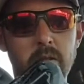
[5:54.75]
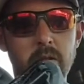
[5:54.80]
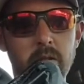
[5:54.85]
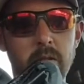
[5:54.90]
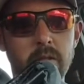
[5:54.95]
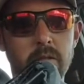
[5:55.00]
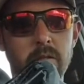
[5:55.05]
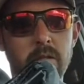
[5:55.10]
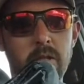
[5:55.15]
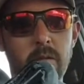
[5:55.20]

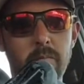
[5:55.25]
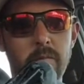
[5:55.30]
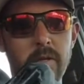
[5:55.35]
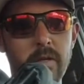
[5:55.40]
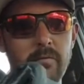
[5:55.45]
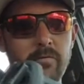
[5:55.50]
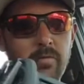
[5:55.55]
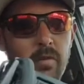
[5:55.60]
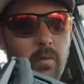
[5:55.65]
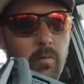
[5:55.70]
that
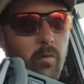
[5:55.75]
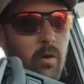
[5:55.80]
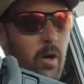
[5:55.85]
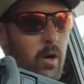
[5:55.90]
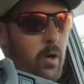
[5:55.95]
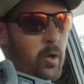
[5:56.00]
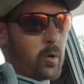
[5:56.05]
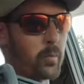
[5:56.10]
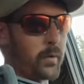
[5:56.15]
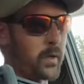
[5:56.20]
something from
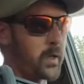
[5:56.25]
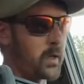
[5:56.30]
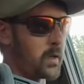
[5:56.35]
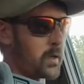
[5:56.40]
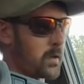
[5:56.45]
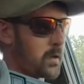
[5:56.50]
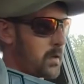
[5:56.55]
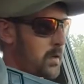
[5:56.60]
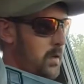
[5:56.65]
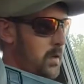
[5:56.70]
Ryobi
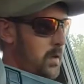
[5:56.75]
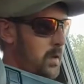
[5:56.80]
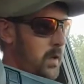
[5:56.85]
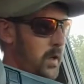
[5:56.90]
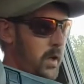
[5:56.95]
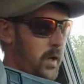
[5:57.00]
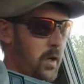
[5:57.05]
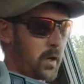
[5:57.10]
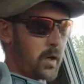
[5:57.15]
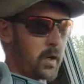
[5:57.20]

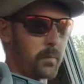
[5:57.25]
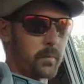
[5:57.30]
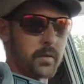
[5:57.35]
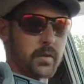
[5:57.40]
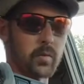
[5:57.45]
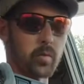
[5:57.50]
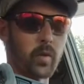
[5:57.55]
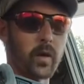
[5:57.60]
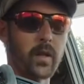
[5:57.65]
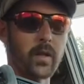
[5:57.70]
held up
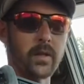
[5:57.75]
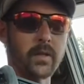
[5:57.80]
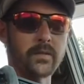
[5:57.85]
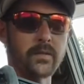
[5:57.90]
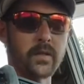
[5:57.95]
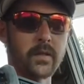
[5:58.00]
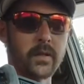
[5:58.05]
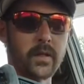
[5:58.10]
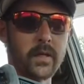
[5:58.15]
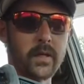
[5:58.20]
as well as
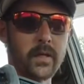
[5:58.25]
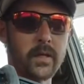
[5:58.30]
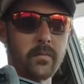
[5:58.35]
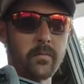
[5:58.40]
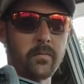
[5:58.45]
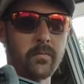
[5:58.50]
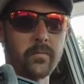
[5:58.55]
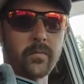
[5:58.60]
it did.